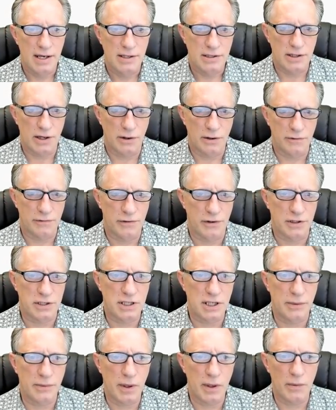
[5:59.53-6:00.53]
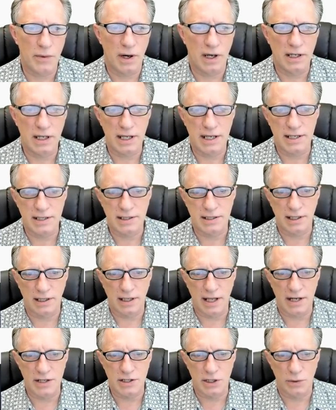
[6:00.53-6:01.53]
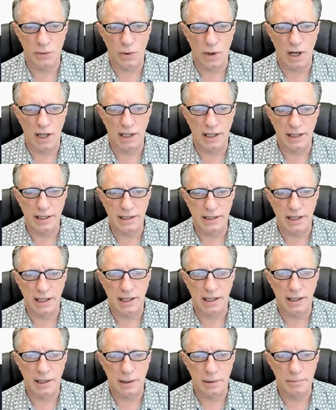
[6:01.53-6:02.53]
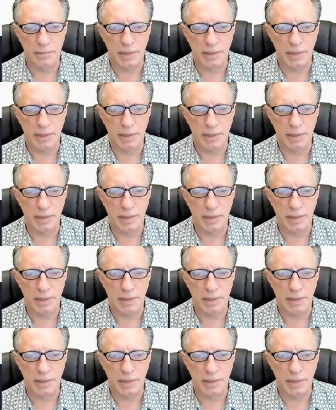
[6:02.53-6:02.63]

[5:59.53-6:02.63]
So the first thing we want is the Ledger Wallet uh,